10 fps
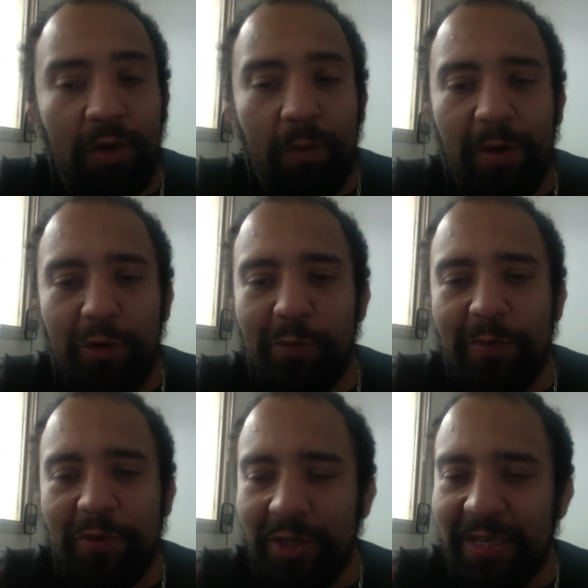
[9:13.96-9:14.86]
but it was
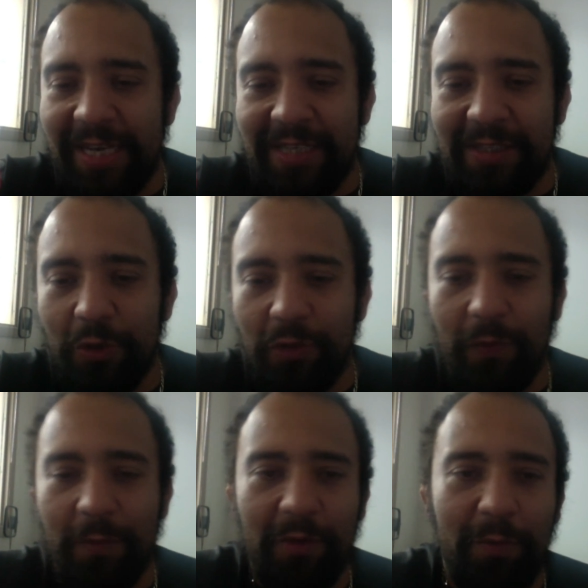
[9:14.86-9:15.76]
just an excuse
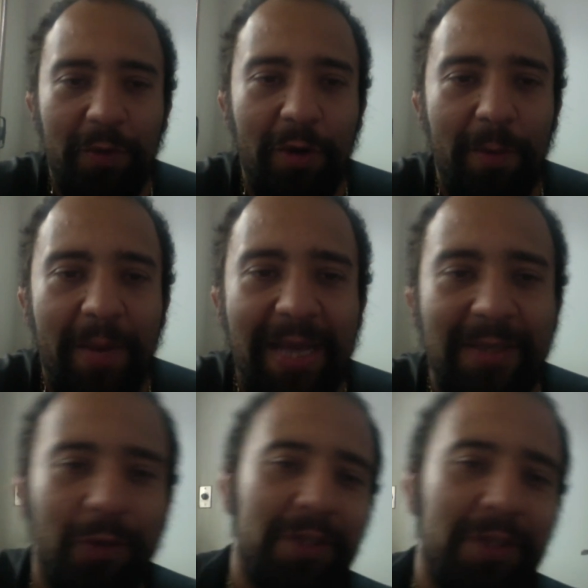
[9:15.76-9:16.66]
for me to be on the
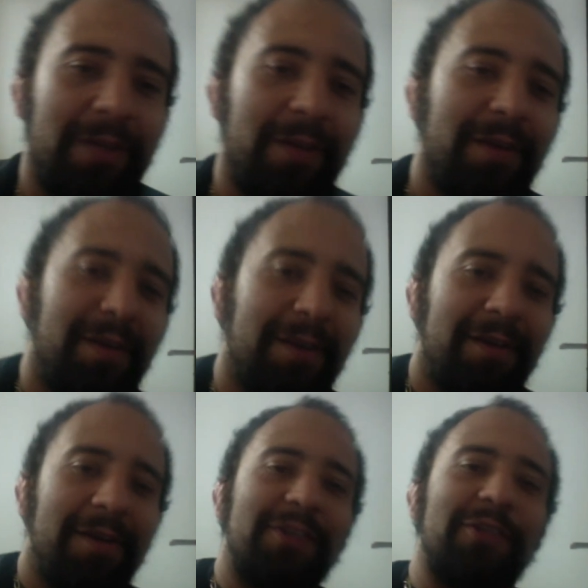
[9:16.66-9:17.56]
mats, honestly. Okay. Yeah.